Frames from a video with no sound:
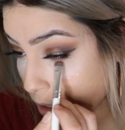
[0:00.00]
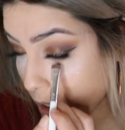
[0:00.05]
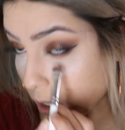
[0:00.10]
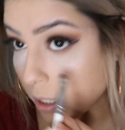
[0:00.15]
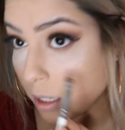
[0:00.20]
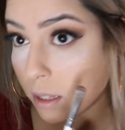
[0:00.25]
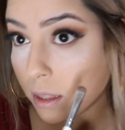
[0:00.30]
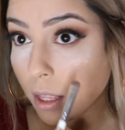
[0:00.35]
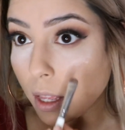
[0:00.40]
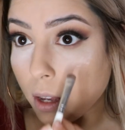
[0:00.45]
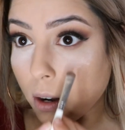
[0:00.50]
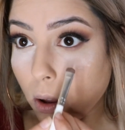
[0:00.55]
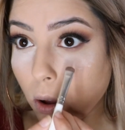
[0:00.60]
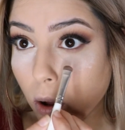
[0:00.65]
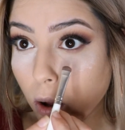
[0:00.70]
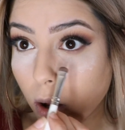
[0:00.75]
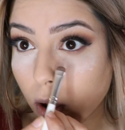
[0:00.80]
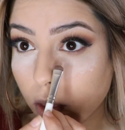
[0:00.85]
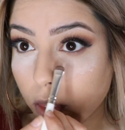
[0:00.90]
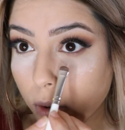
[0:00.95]
taking that
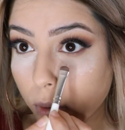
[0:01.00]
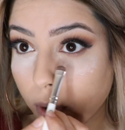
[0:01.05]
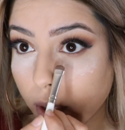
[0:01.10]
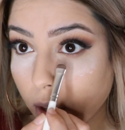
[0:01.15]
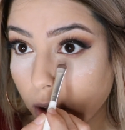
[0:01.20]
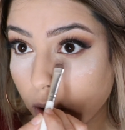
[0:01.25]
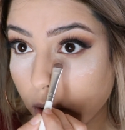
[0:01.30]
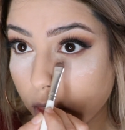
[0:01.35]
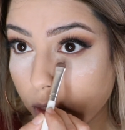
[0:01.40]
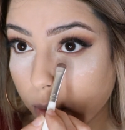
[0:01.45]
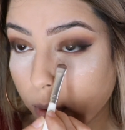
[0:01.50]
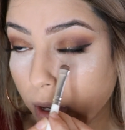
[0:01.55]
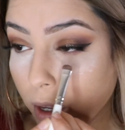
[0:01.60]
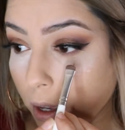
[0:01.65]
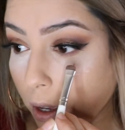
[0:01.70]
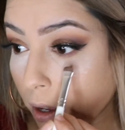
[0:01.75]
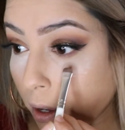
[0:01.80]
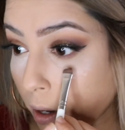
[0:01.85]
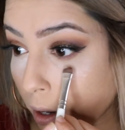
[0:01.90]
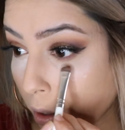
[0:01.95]
all the way
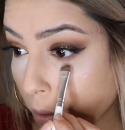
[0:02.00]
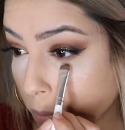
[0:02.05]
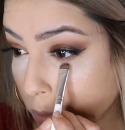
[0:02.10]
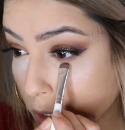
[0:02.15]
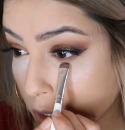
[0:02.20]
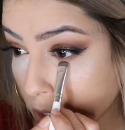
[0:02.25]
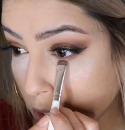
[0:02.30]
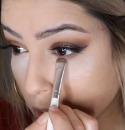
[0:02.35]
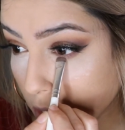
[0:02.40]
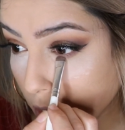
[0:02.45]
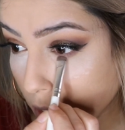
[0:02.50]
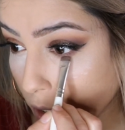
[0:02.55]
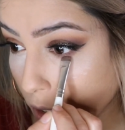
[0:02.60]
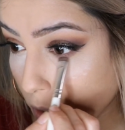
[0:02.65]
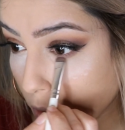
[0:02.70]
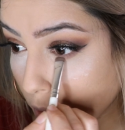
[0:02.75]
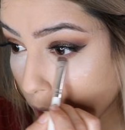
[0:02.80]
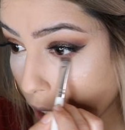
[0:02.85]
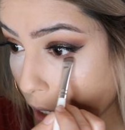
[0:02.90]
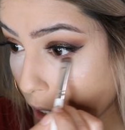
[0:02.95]
in. I'm just going to
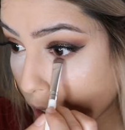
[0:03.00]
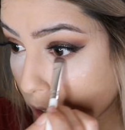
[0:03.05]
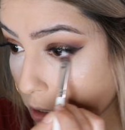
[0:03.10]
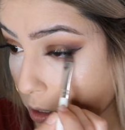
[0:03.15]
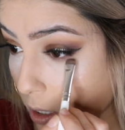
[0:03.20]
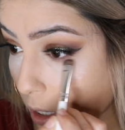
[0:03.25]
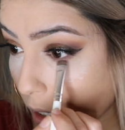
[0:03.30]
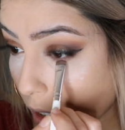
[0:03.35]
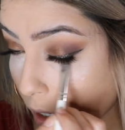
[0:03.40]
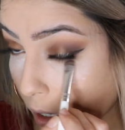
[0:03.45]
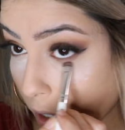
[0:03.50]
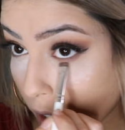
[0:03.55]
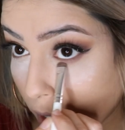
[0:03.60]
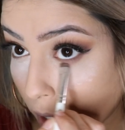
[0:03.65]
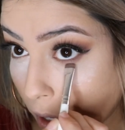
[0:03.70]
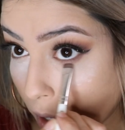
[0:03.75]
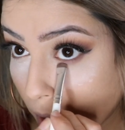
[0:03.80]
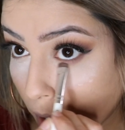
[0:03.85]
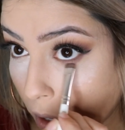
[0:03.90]
go ahead and take it